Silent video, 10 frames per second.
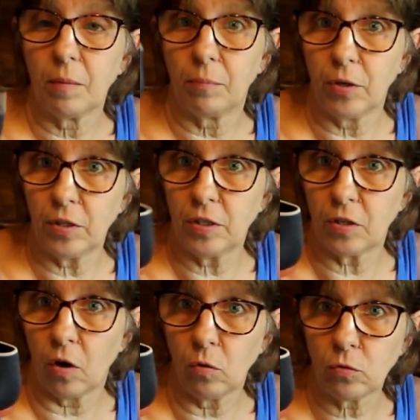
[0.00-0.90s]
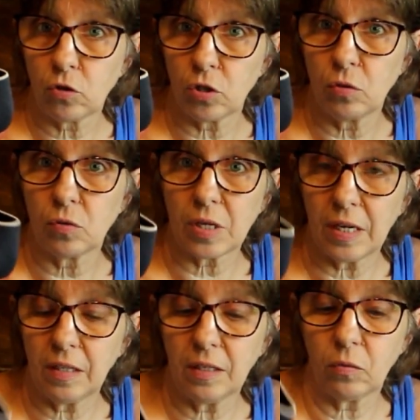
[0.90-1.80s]
Put the old shoes
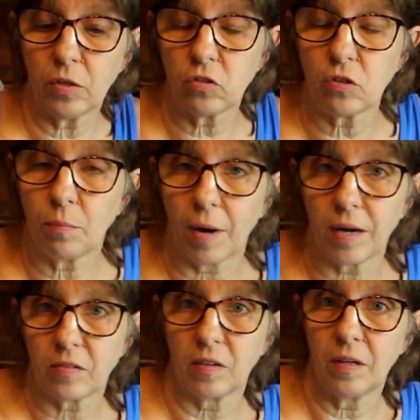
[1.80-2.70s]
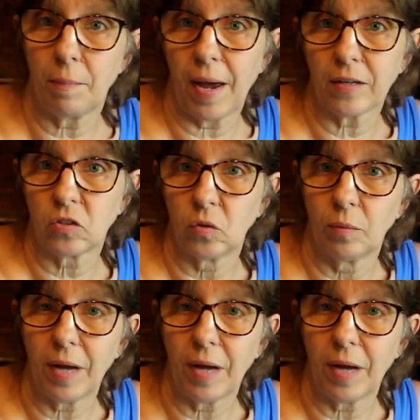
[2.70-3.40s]
in the original box, send it back to them,